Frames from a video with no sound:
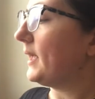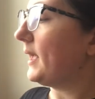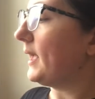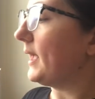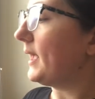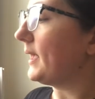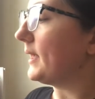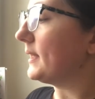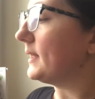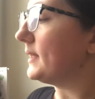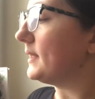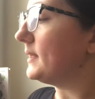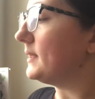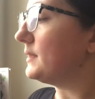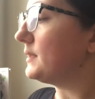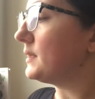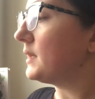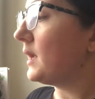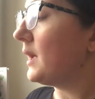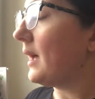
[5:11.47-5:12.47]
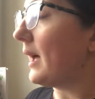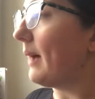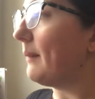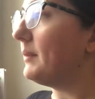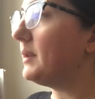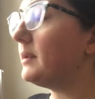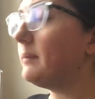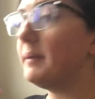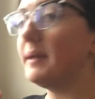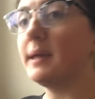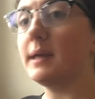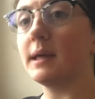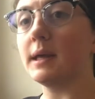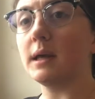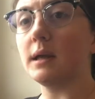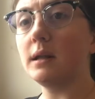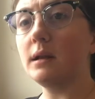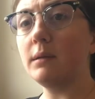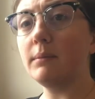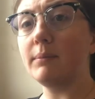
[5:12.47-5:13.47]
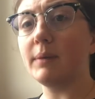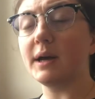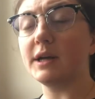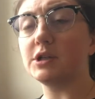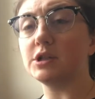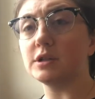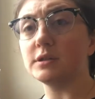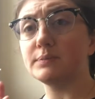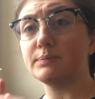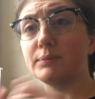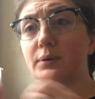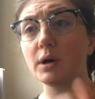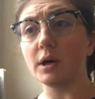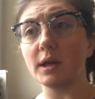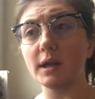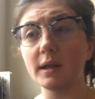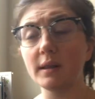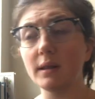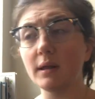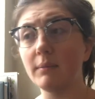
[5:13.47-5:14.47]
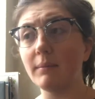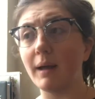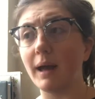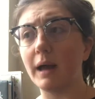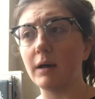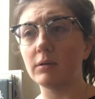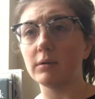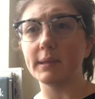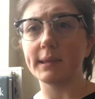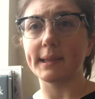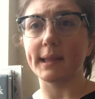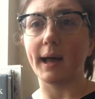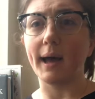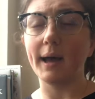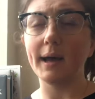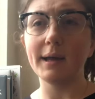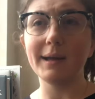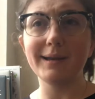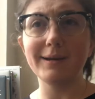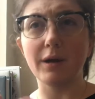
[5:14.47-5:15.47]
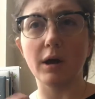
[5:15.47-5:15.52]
And I'm going to begin by just putting them outside